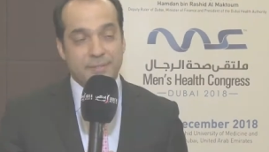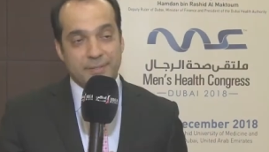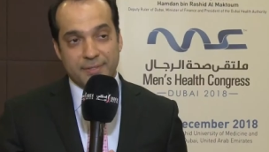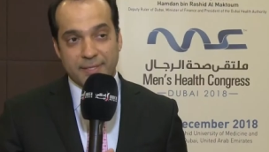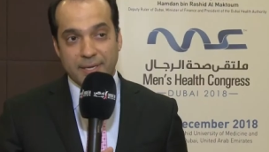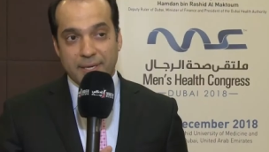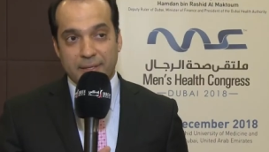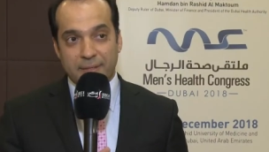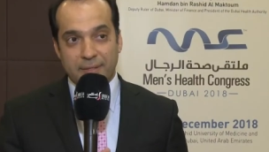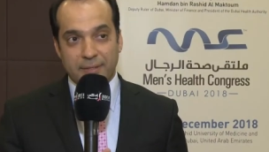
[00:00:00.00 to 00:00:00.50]
is the
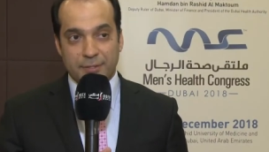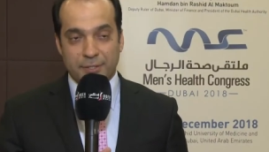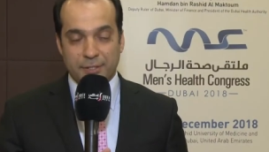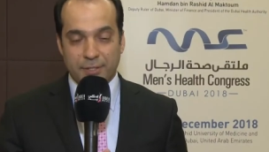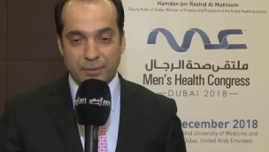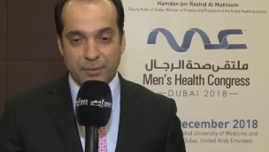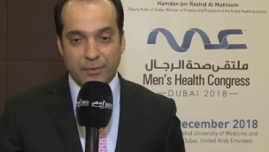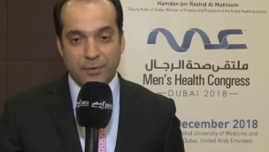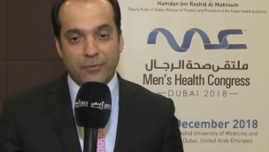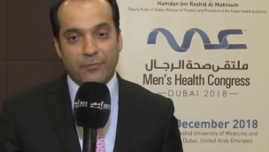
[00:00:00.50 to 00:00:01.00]
second
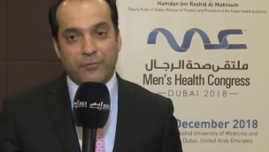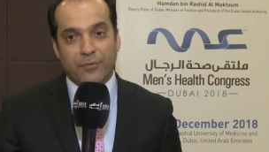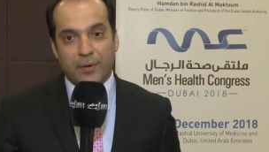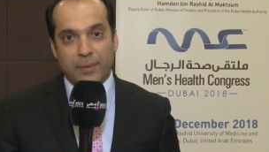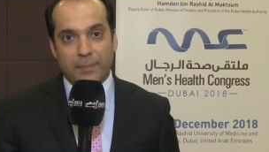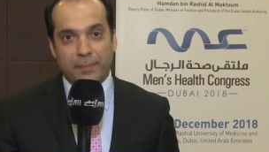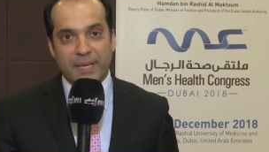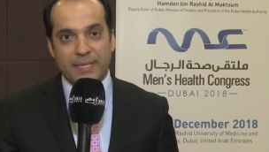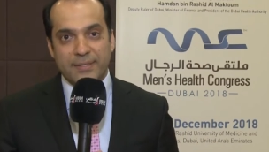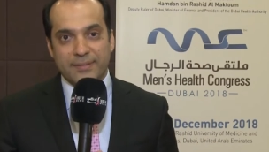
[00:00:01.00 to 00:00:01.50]
edition of
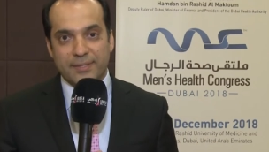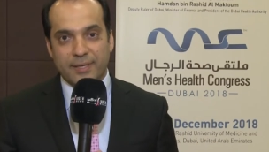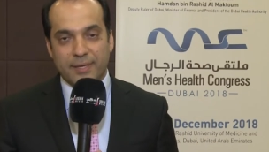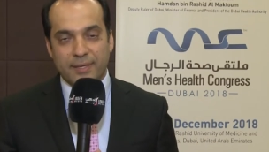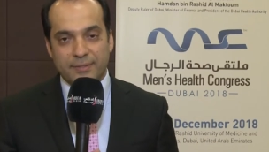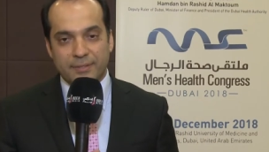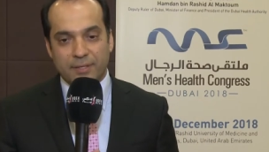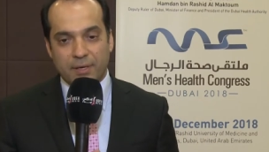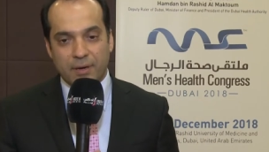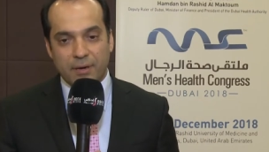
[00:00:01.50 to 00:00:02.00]
uh, Men's
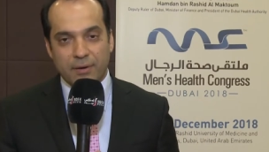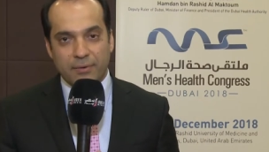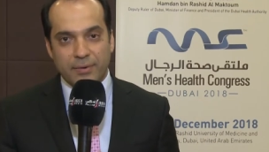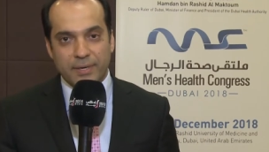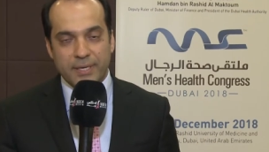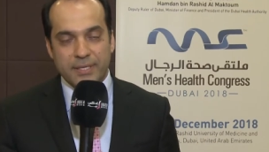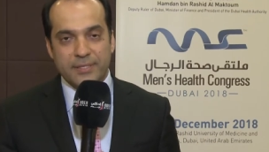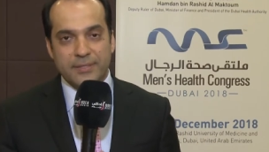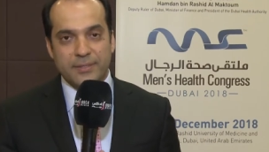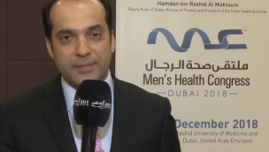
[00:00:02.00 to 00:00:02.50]
Health
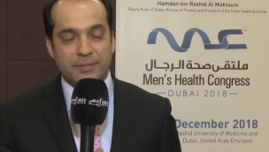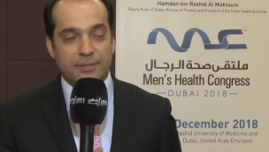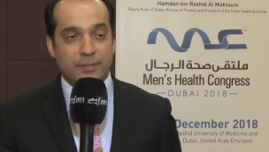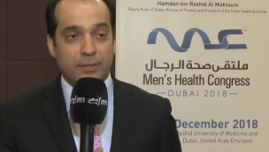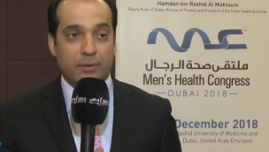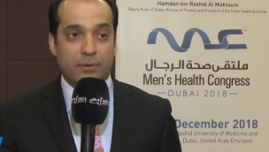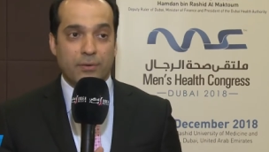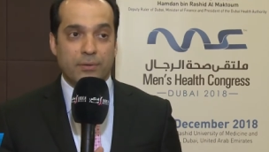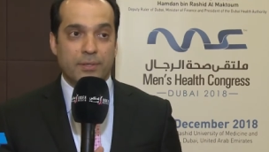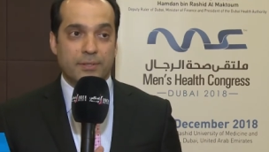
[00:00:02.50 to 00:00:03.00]
Congress. It's,
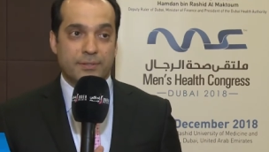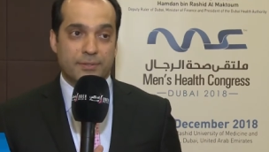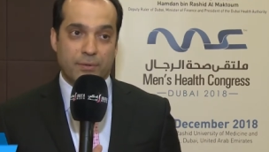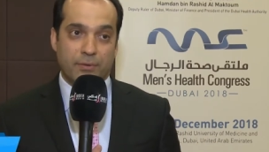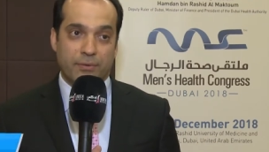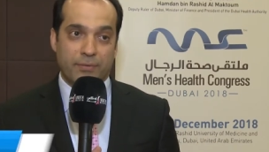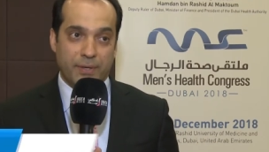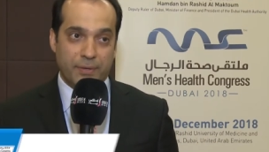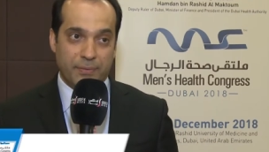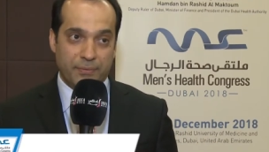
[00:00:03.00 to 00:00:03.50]
a, it's,
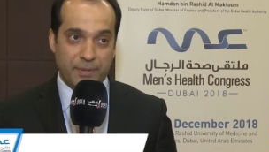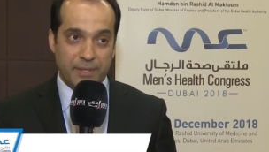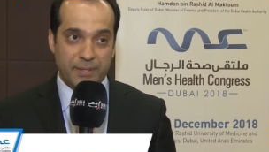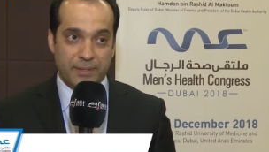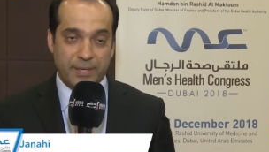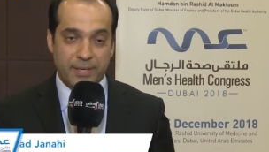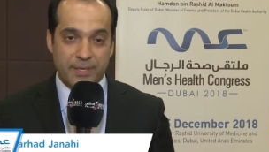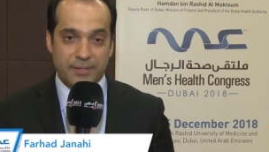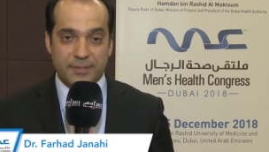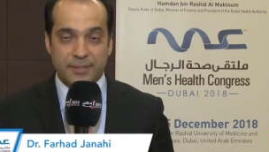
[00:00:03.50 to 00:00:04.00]
over three
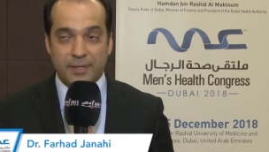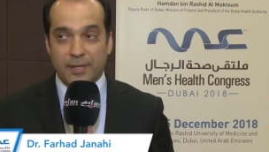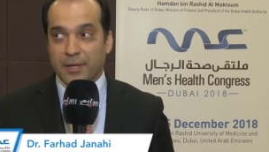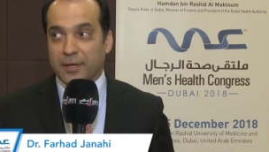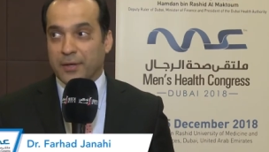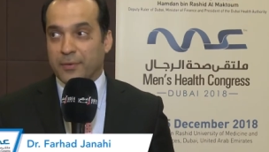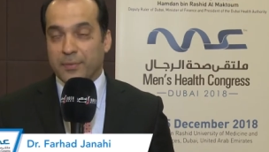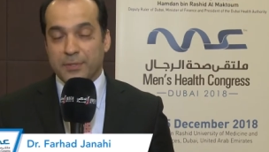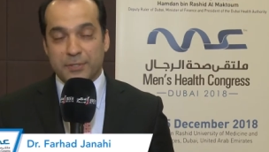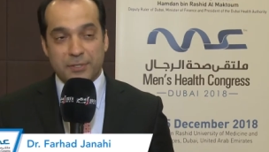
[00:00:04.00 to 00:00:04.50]
days.
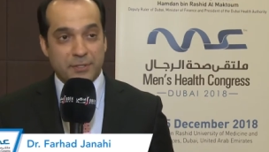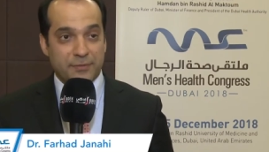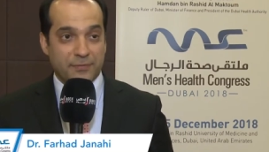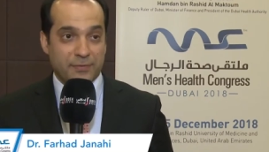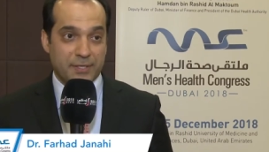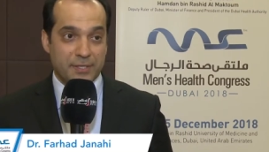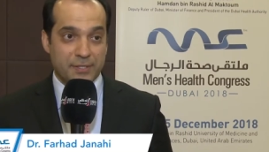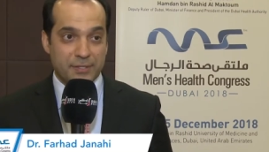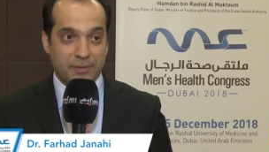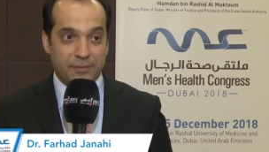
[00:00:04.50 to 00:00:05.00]
We just
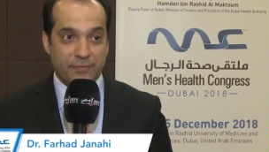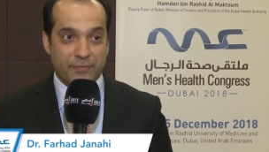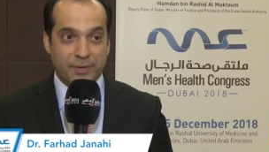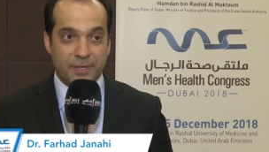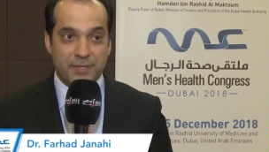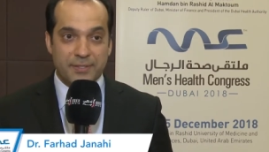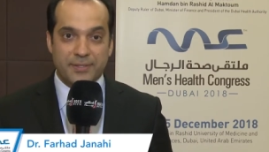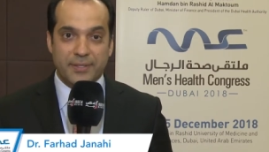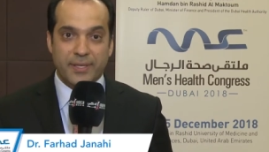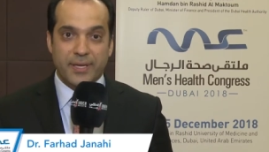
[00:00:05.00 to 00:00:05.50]
finished the
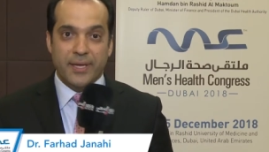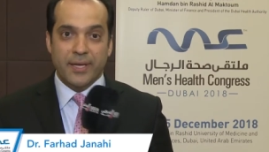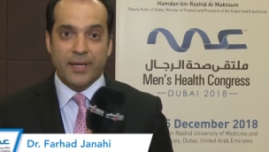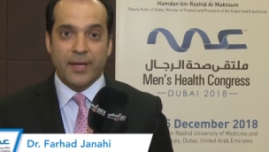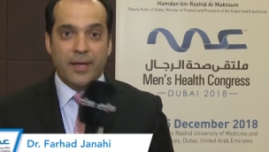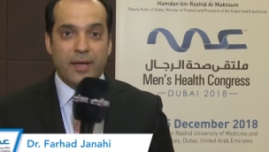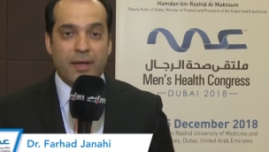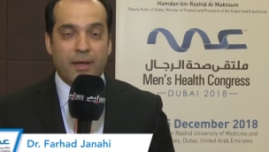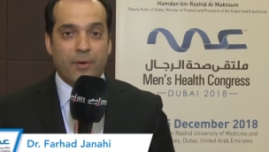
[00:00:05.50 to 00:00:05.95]
first day.